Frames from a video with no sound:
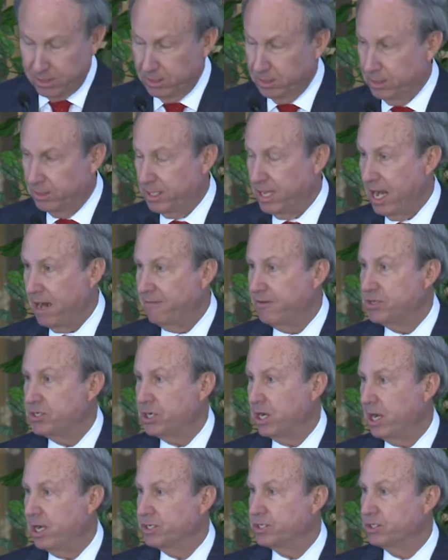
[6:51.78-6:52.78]
The average
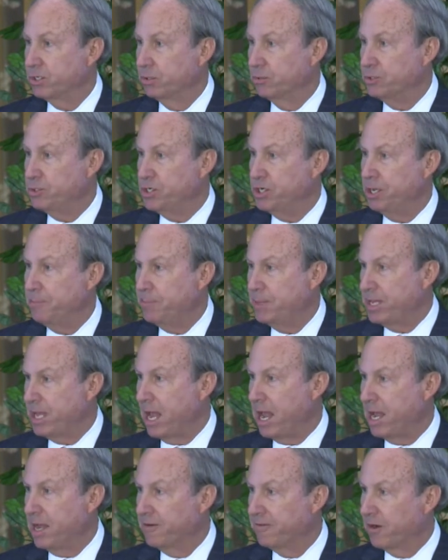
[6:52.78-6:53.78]
high school
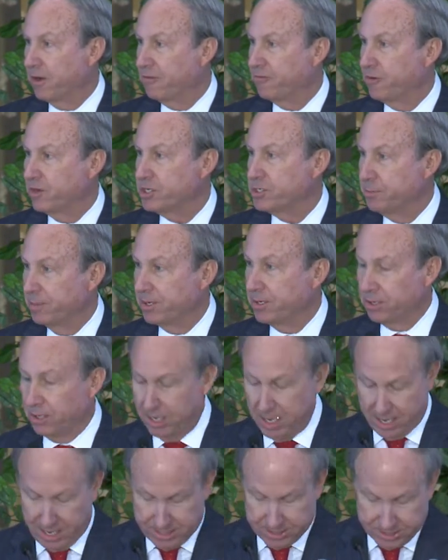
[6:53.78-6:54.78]
GPA of our freshman
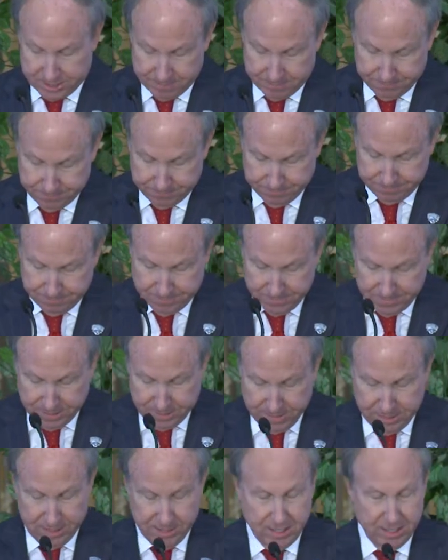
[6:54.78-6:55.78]
class
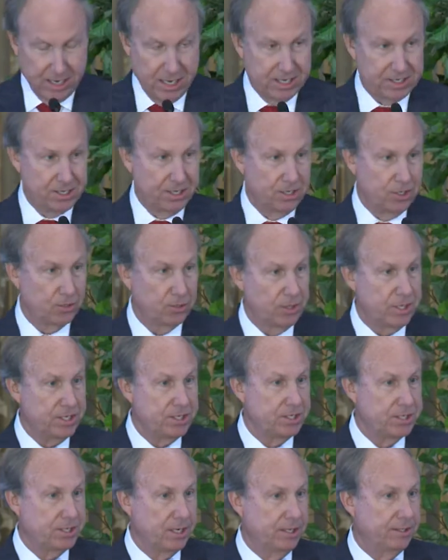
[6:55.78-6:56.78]
has
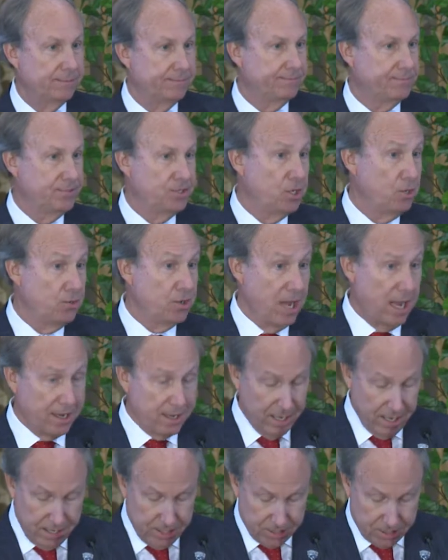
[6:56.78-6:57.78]
increased in 2
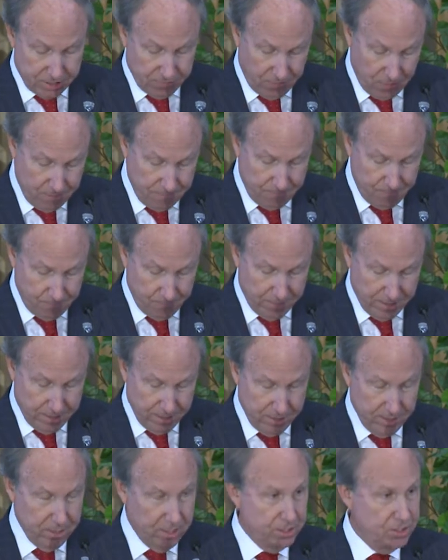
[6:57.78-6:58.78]
decades from
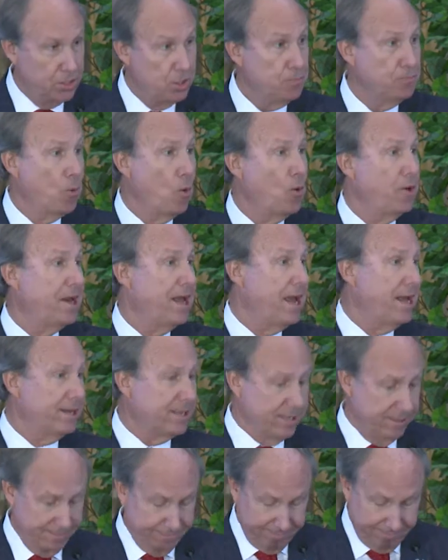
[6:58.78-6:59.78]
2.8
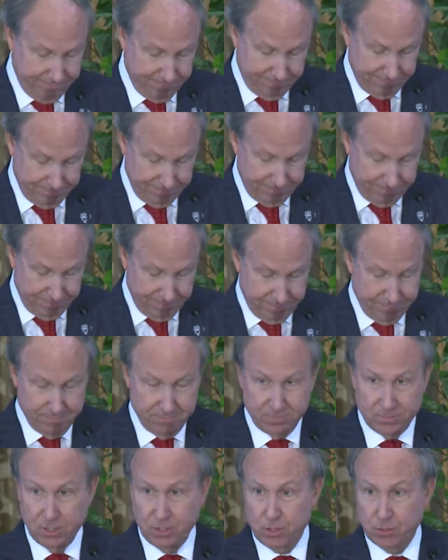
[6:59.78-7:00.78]

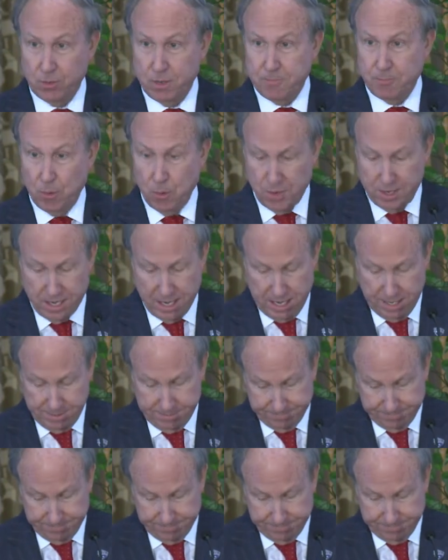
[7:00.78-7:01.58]
to 3.8.